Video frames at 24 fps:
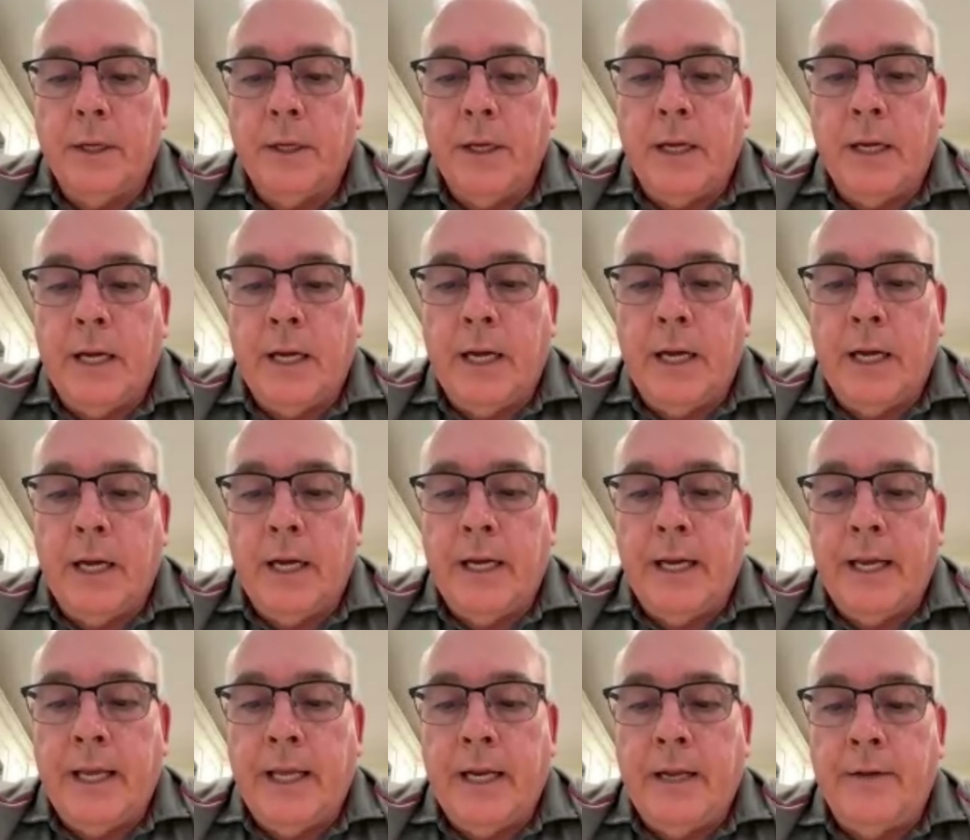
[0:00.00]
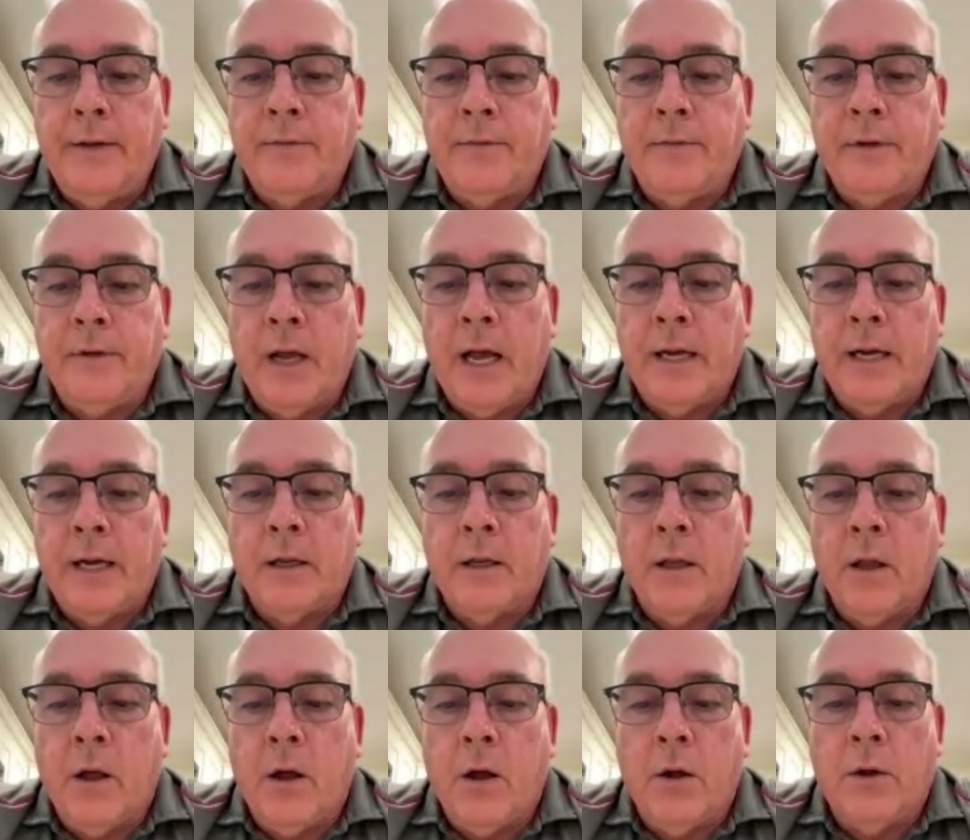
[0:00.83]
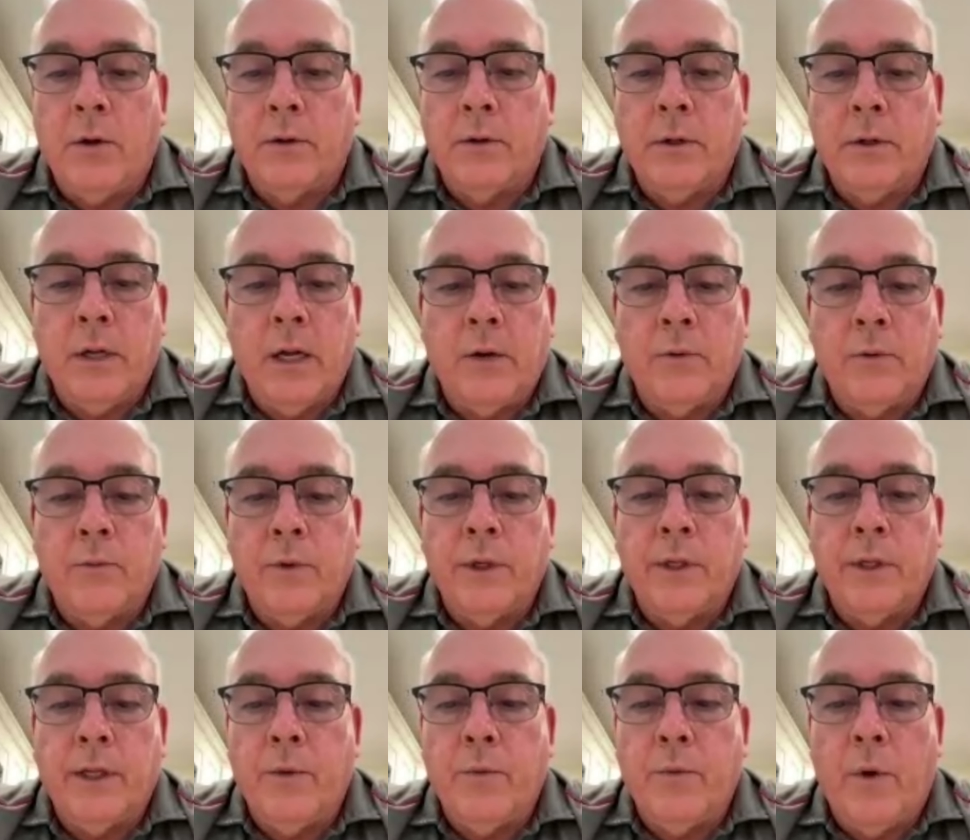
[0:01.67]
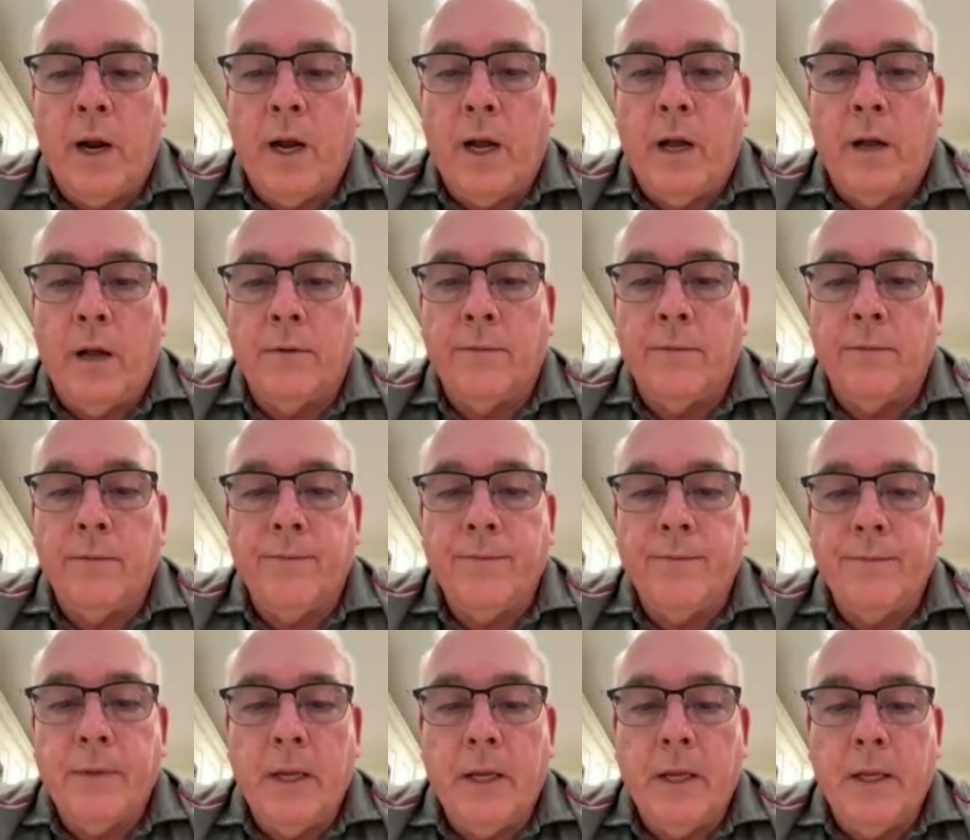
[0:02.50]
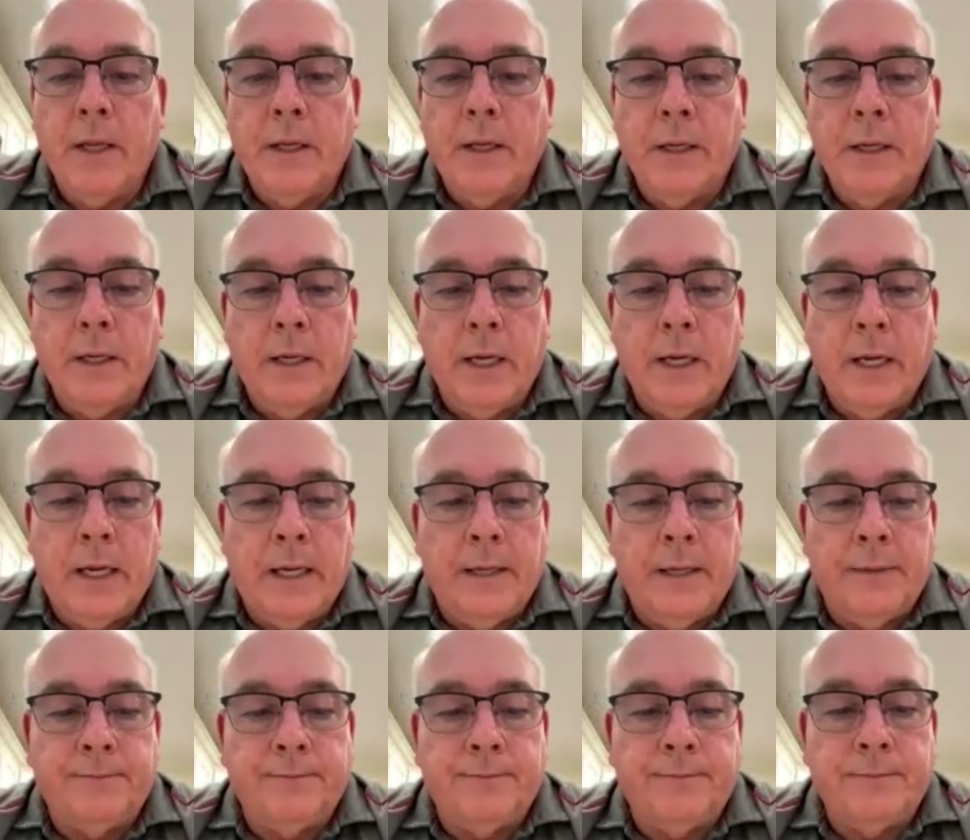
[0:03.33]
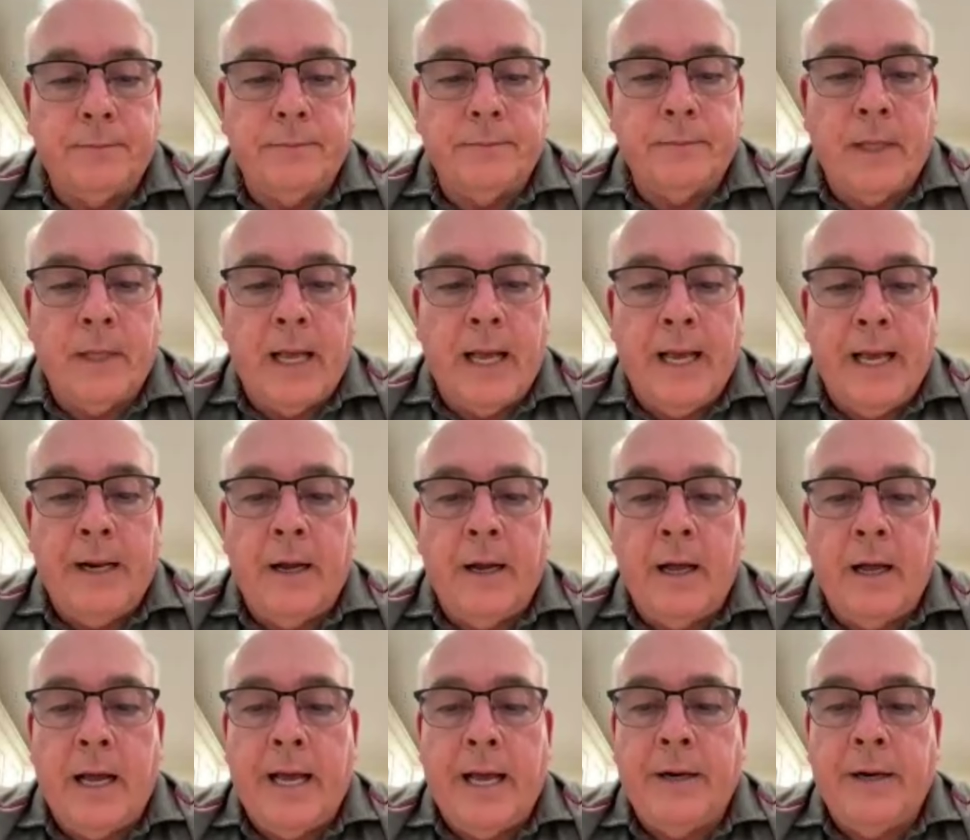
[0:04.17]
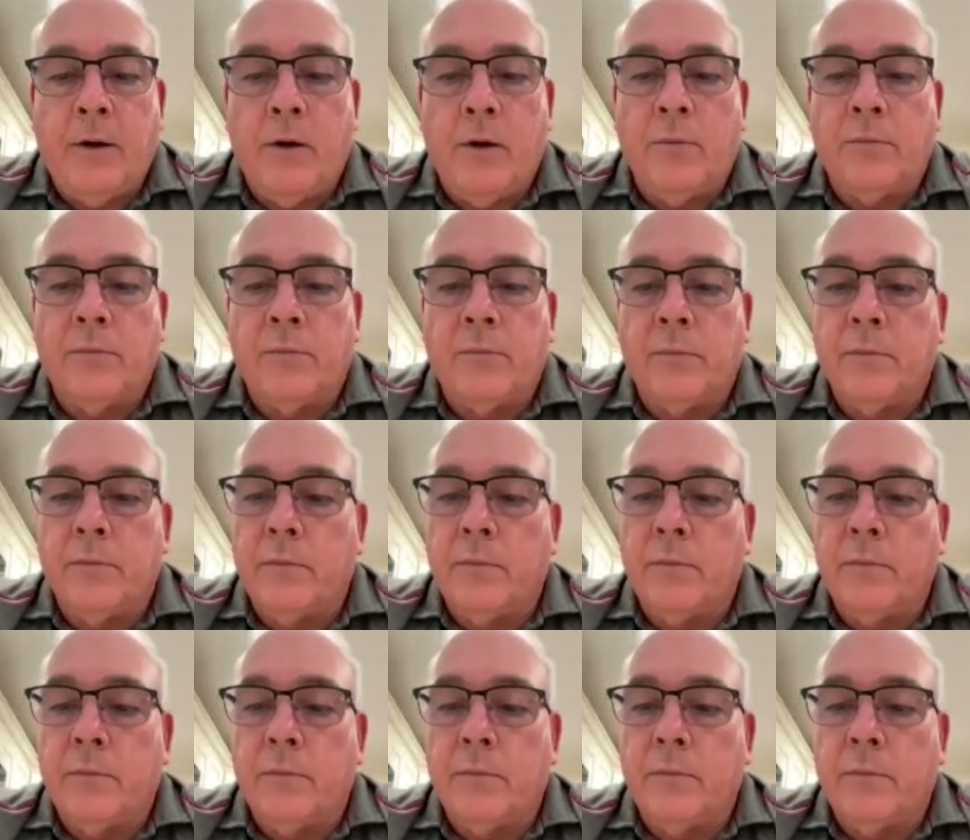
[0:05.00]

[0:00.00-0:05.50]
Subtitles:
and have gotten along really well. I don't,